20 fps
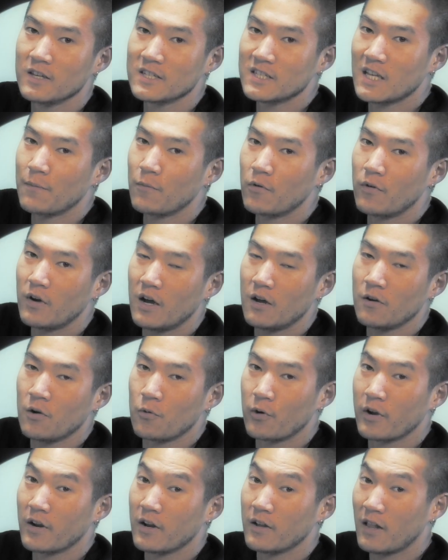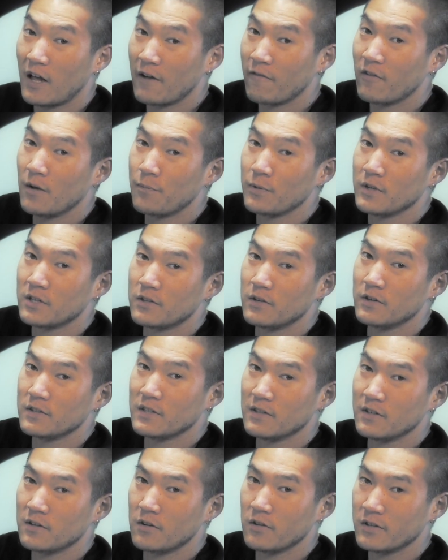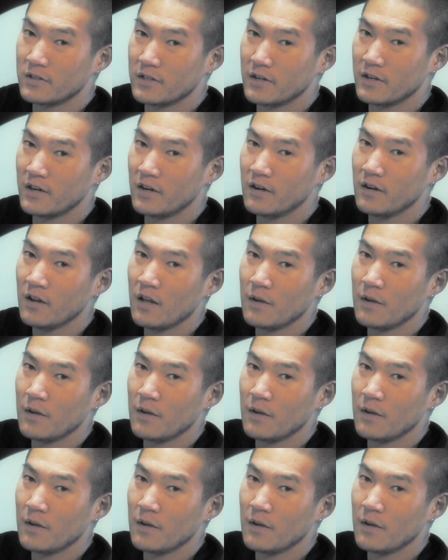This time around, we're going to liven up his 13-year-old interior